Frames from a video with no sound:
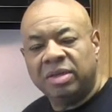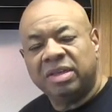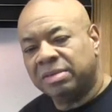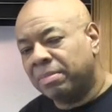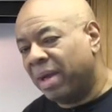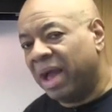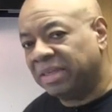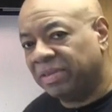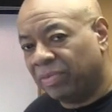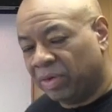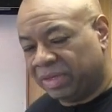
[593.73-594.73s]
You just
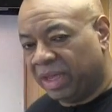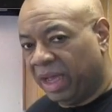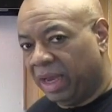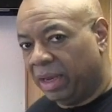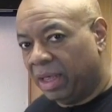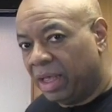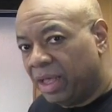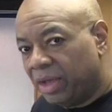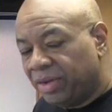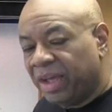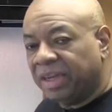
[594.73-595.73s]
imagine for a second.
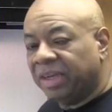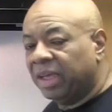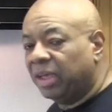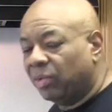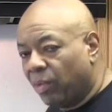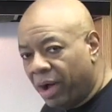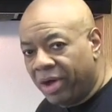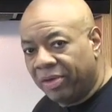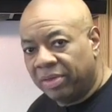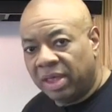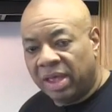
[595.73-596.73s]
You take the
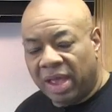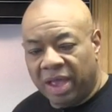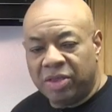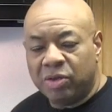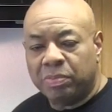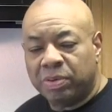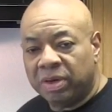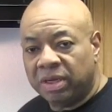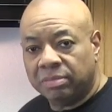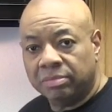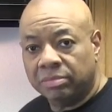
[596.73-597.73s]
quinoa and you
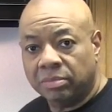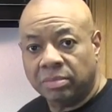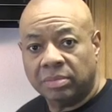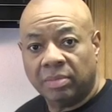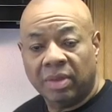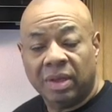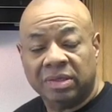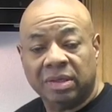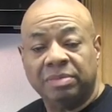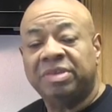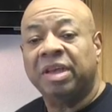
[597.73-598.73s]
put
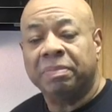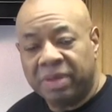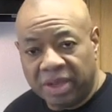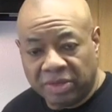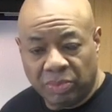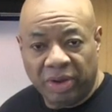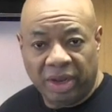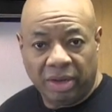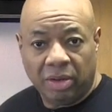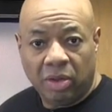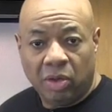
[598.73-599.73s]
some chickpeas with
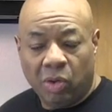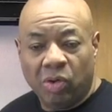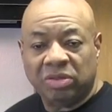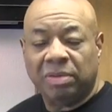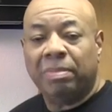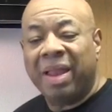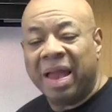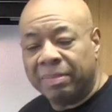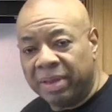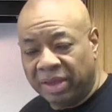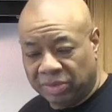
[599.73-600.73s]
it or some
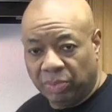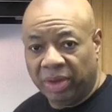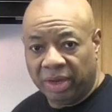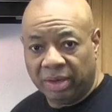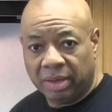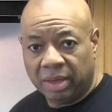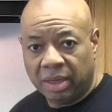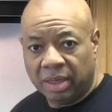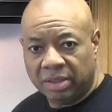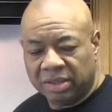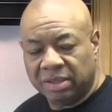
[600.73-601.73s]
black beans with it.
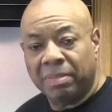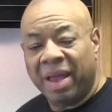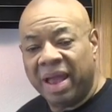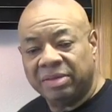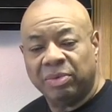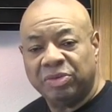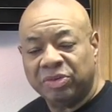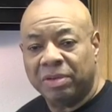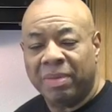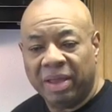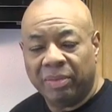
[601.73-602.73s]
Just imagine what you
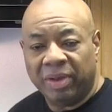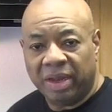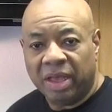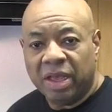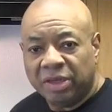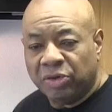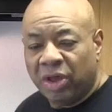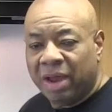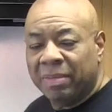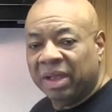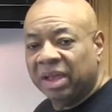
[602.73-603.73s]
can make with it. Tell you
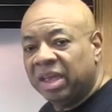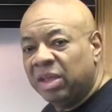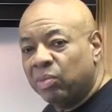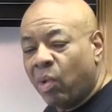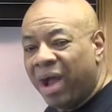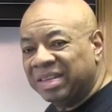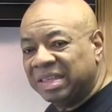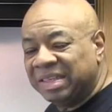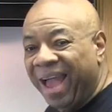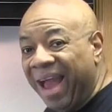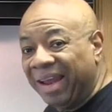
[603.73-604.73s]
how to make a quinoa
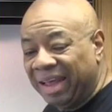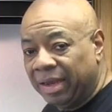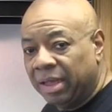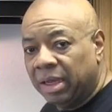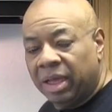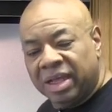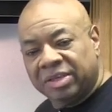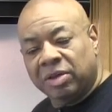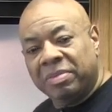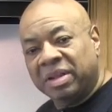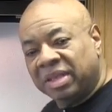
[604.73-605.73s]
salad. There's
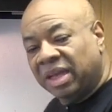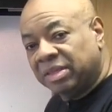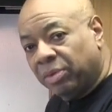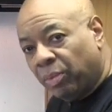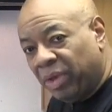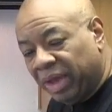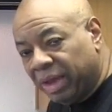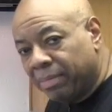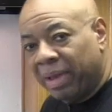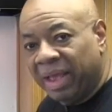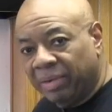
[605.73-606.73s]
so many things that we
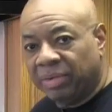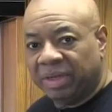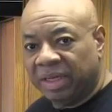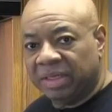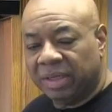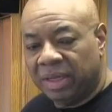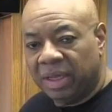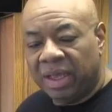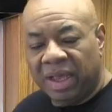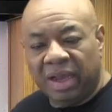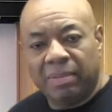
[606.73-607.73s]
can make with this.
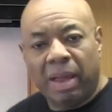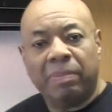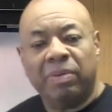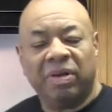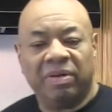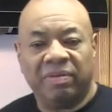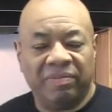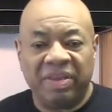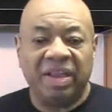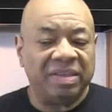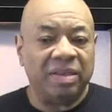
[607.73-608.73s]
And in my book,
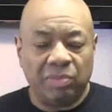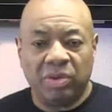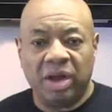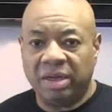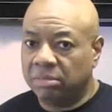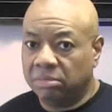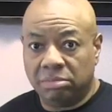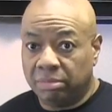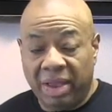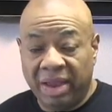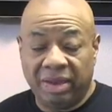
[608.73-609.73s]
Vegans Eat What?
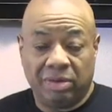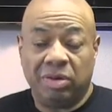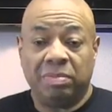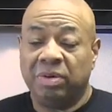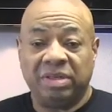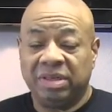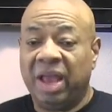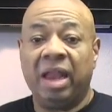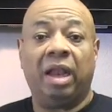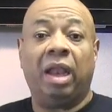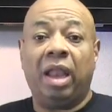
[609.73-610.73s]
Man, the cookbook just
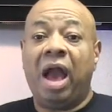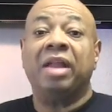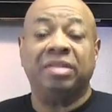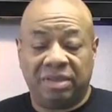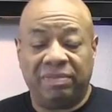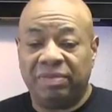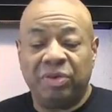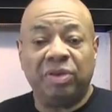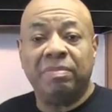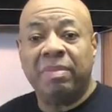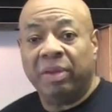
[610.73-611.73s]
got a lot of stuff that
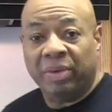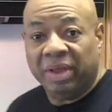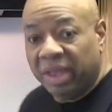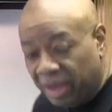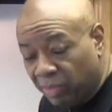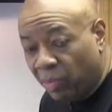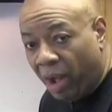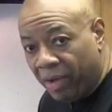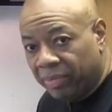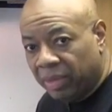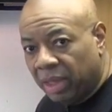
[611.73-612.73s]
you can make with
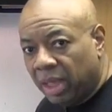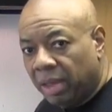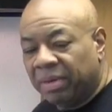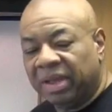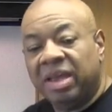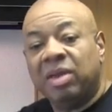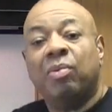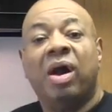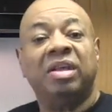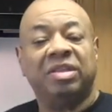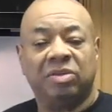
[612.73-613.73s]
quinoa. But
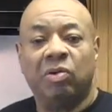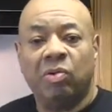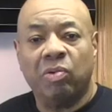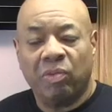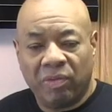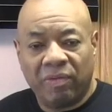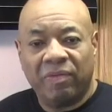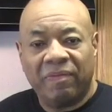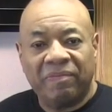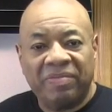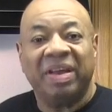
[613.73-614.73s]
quinoa is so
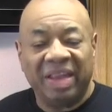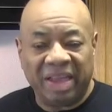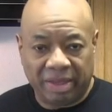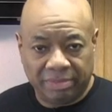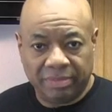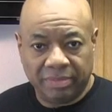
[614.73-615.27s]
filling.